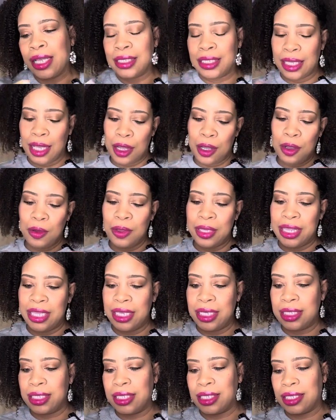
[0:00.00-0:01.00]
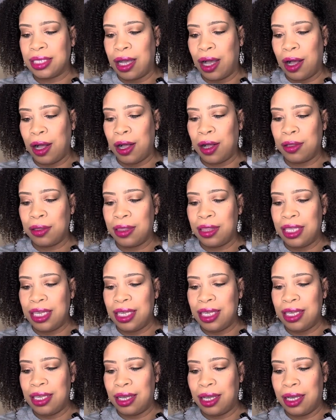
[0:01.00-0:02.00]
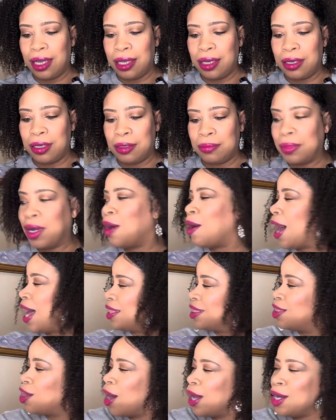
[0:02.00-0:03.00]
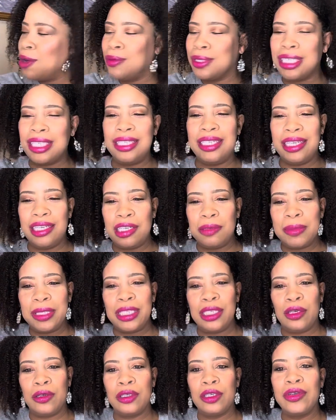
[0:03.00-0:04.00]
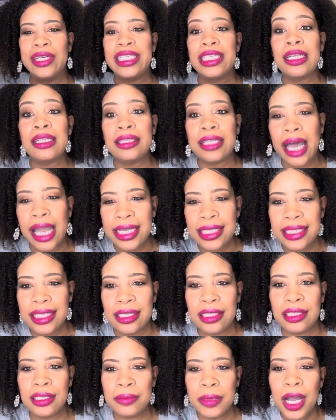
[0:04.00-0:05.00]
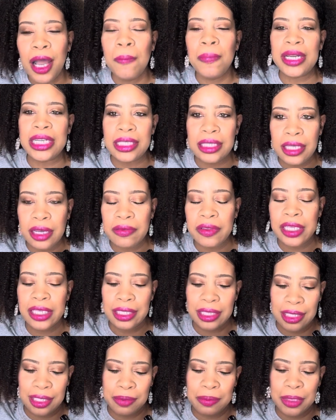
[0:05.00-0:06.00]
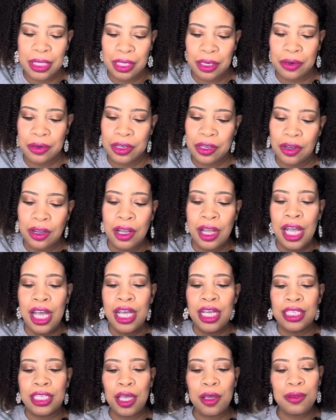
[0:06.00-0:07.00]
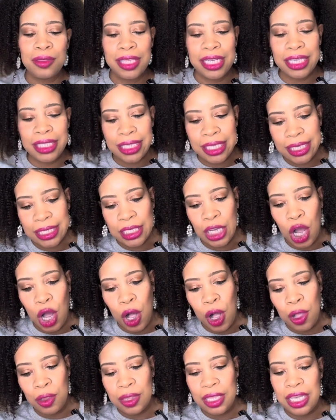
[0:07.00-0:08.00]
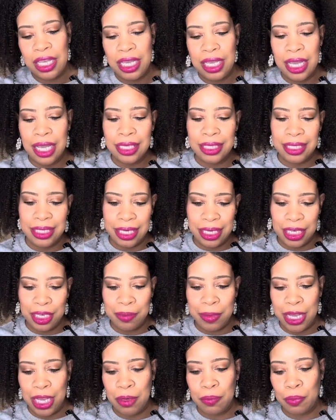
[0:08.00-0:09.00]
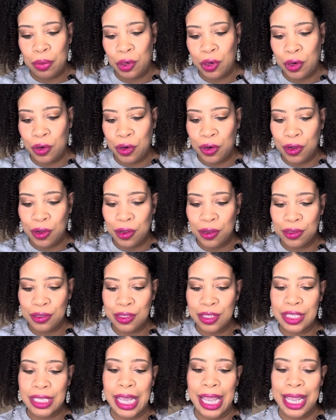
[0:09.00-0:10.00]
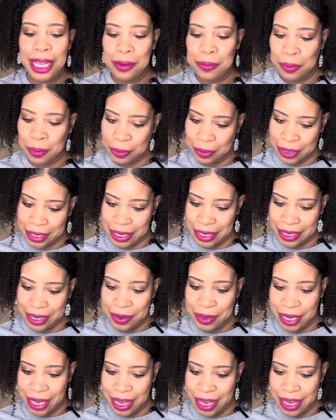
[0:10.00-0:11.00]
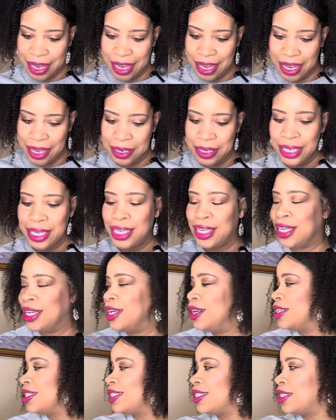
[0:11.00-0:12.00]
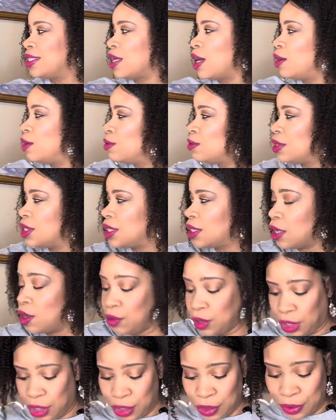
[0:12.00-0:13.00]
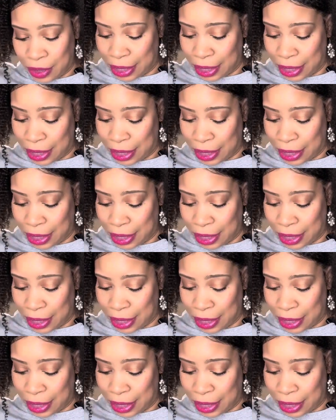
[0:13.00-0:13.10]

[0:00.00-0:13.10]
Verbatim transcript: So this is called the, um, oh, I thought it was a denim material. It's a light denim, but it's definitely a denim material. So this is called the Denim and Pearls apron, okay? So, so cute.